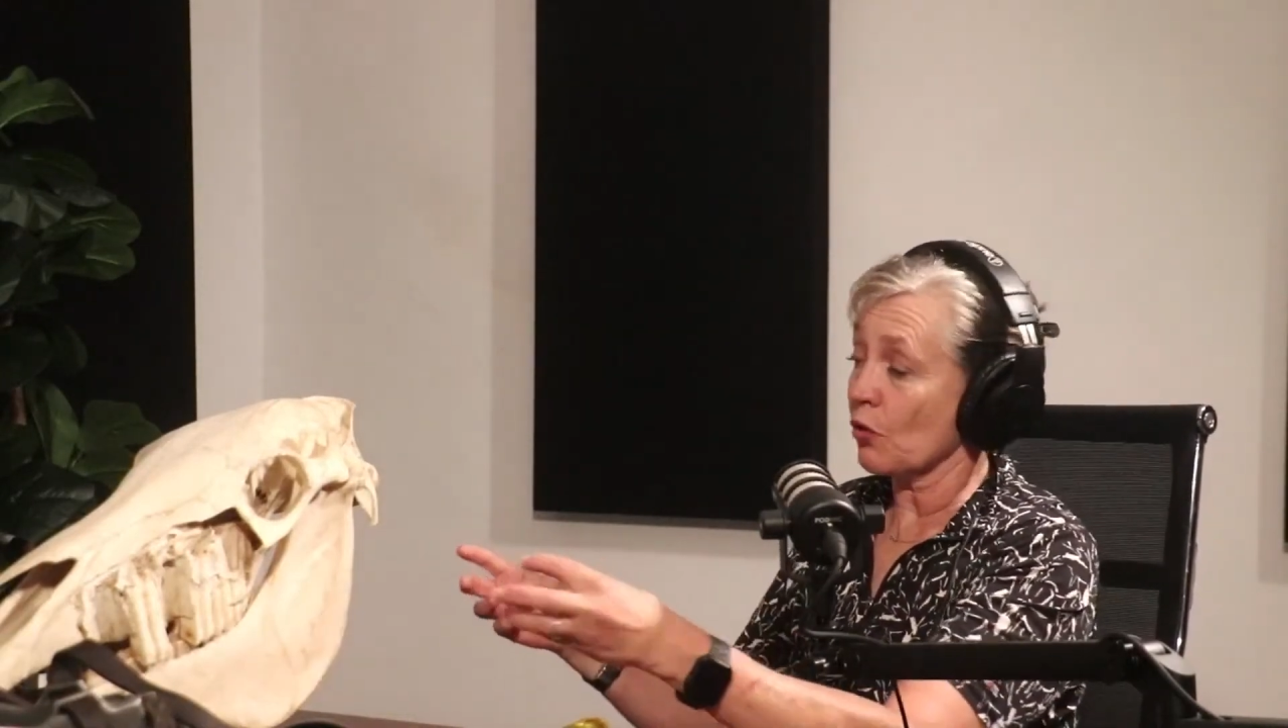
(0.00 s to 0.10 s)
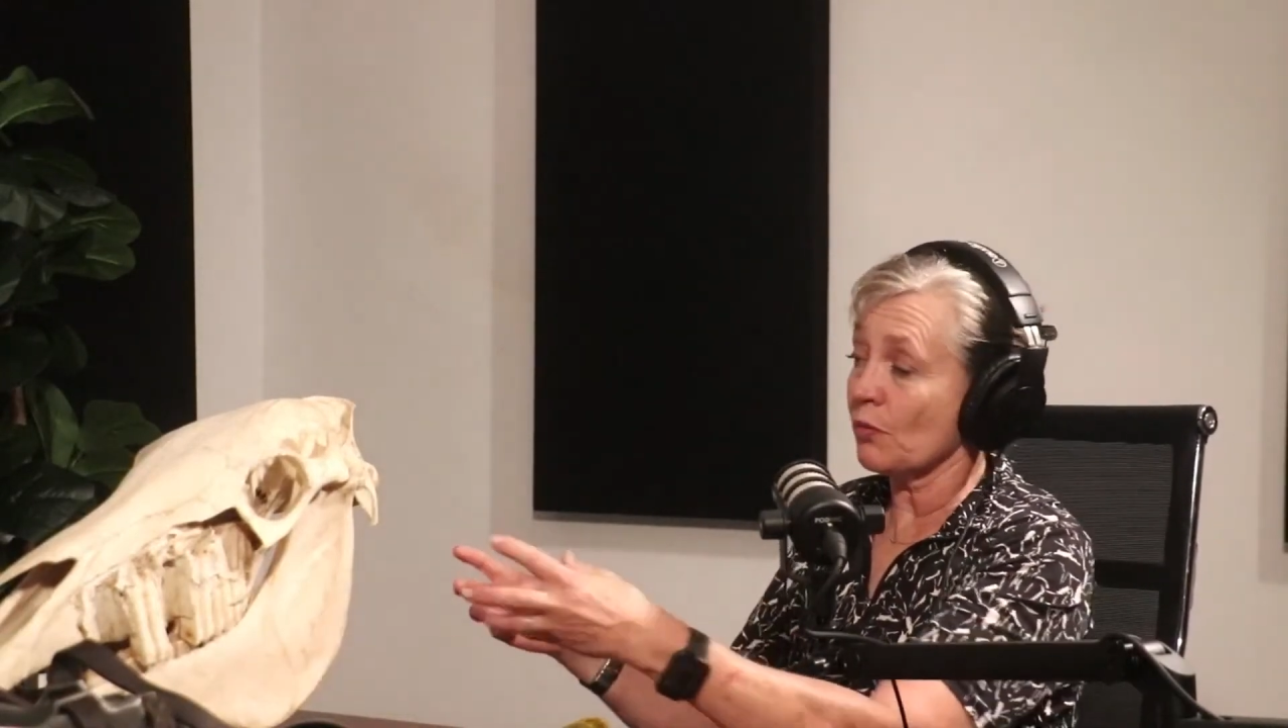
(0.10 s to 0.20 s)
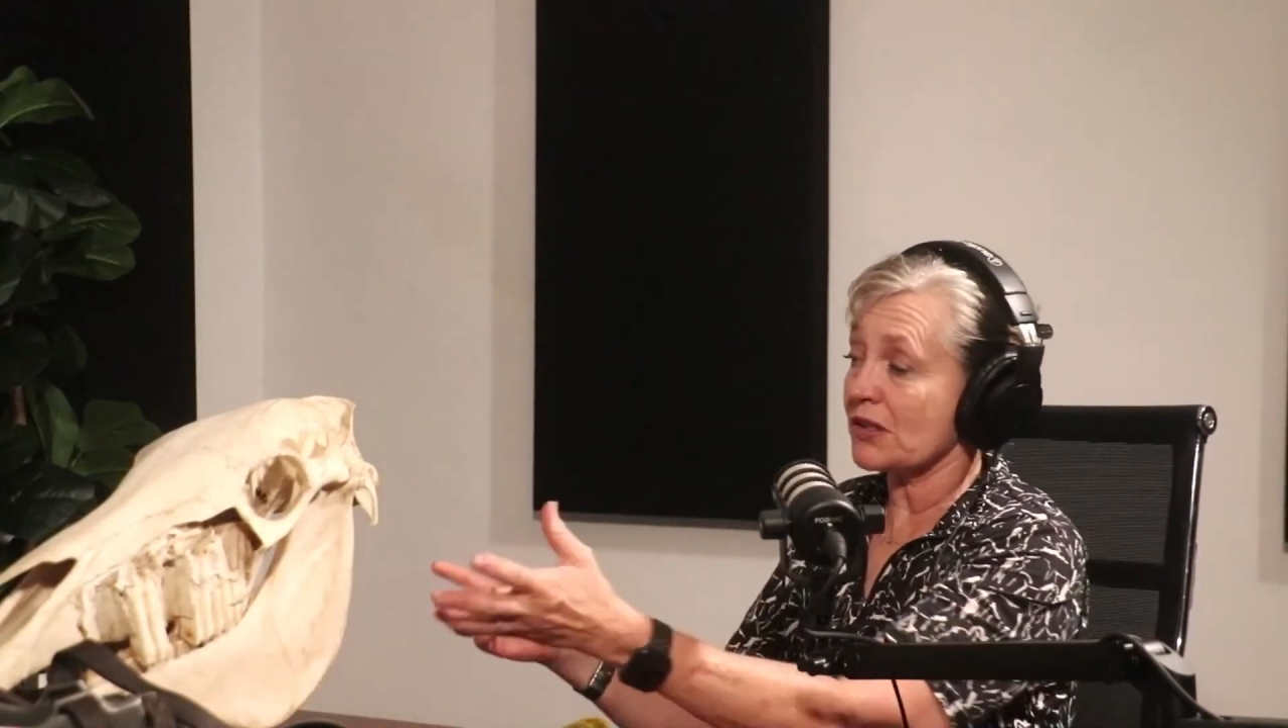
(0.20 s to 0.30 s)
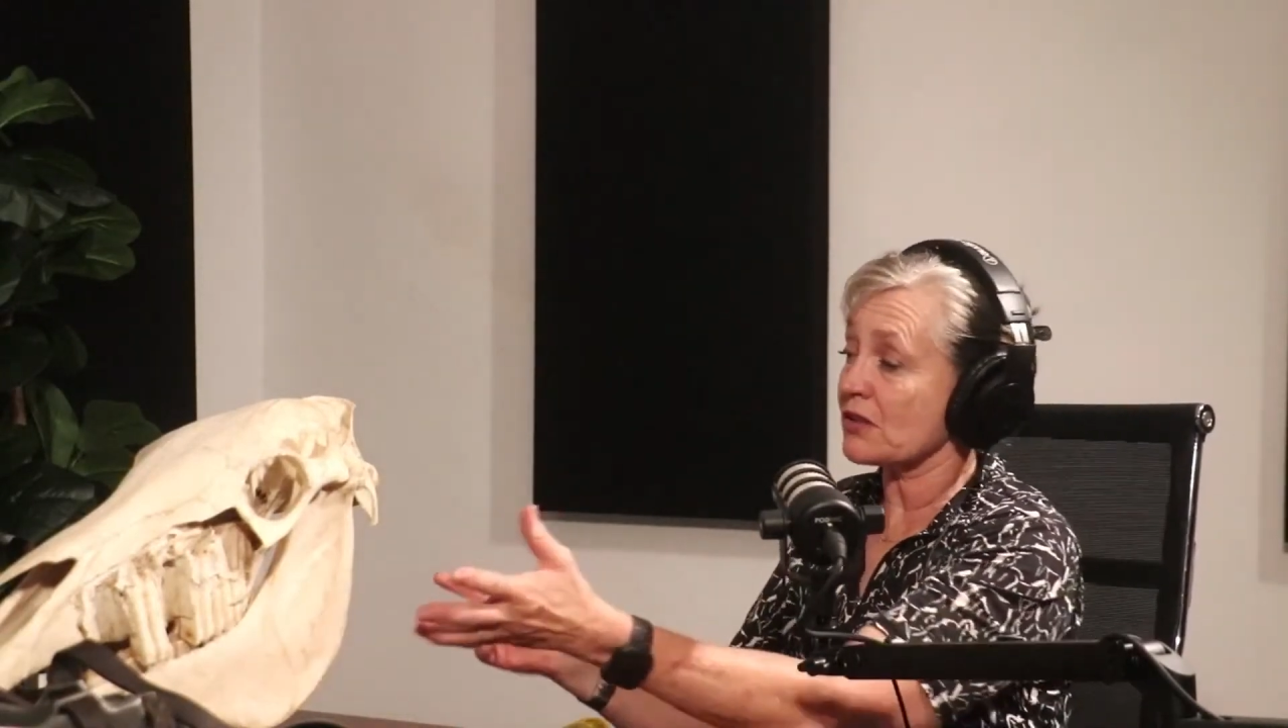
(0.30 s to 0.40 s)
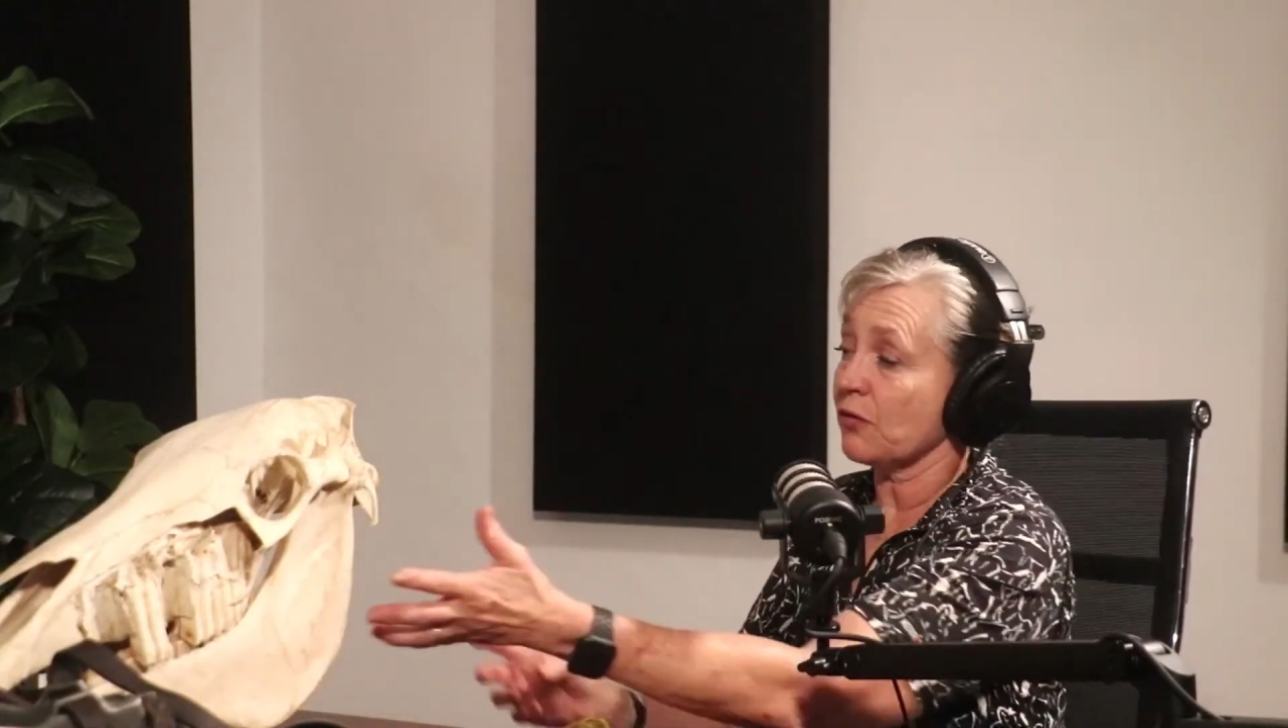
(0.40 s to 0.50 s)

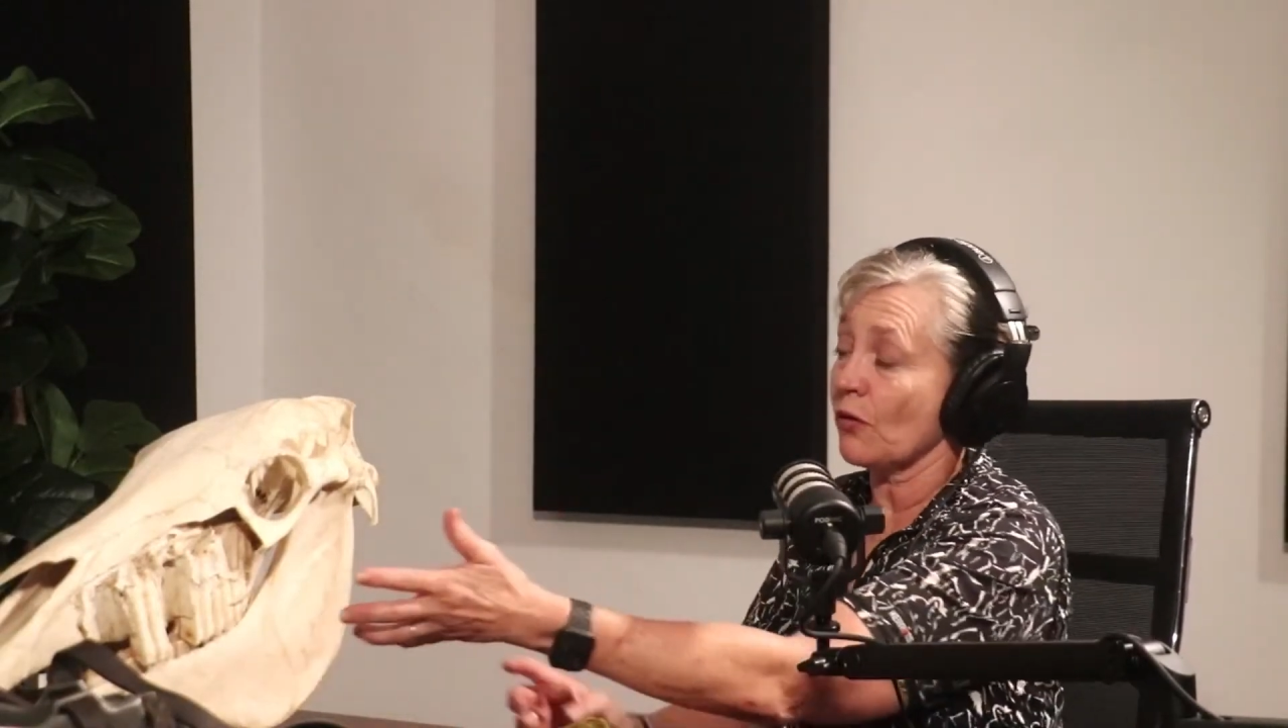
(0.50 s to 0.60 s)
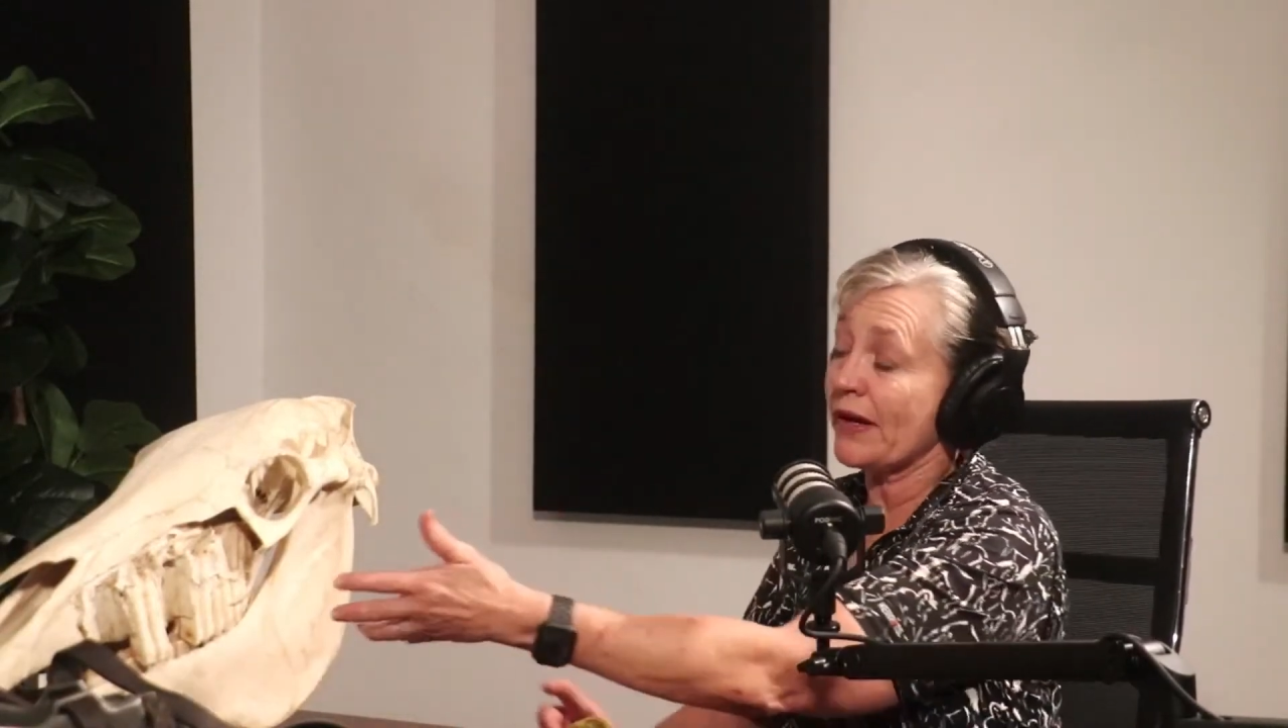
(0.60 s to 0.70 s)
almost for